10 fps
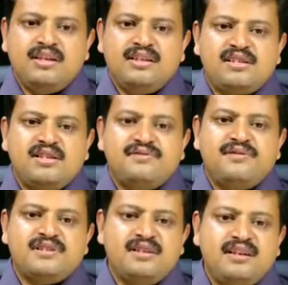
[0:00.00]
Justice
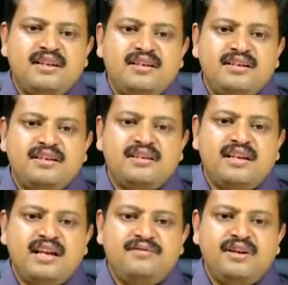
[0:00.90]
Fazal Ali de
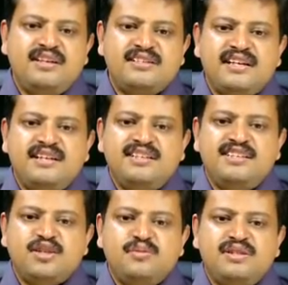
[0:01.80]
delivered dissenting
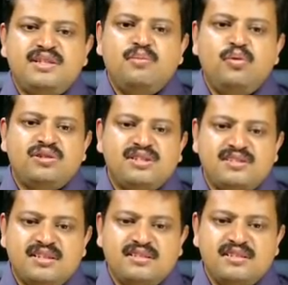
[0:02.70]
judgments in both
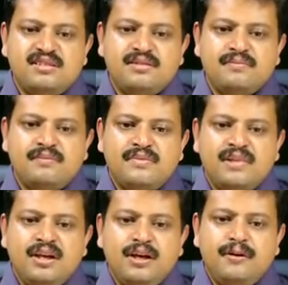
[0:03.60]
instances
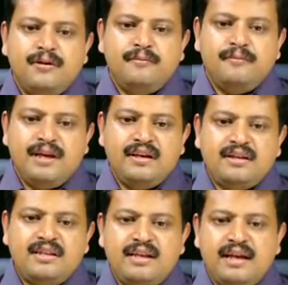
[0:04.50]
where
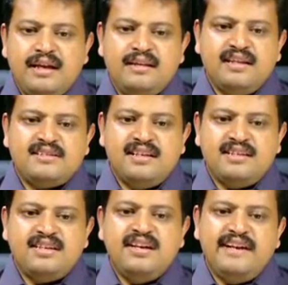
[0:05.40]
he held that
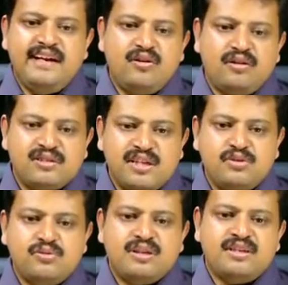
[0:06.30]
sedition did
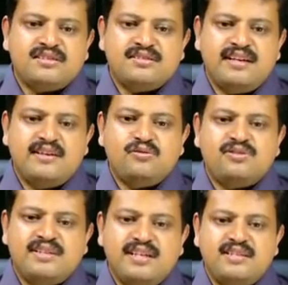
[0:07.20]
constitute a threat to
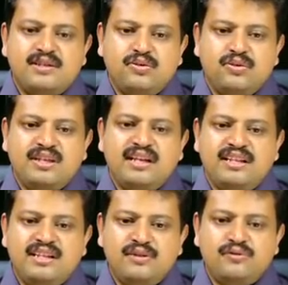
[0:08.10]
state security
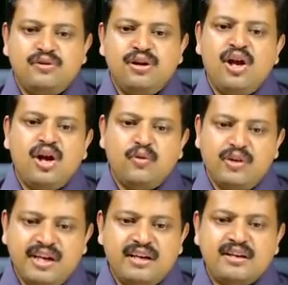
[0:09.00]
and therefore
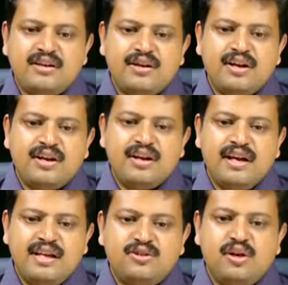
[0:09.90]
did
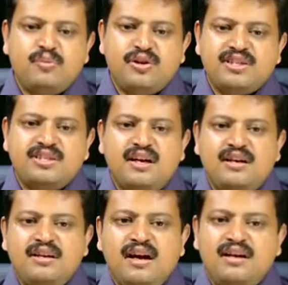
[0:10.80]
enjoy protection
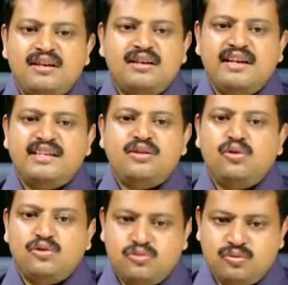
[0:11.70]
under Article 19
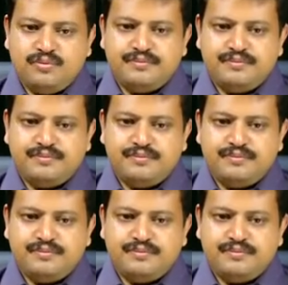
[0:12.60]
clause 2.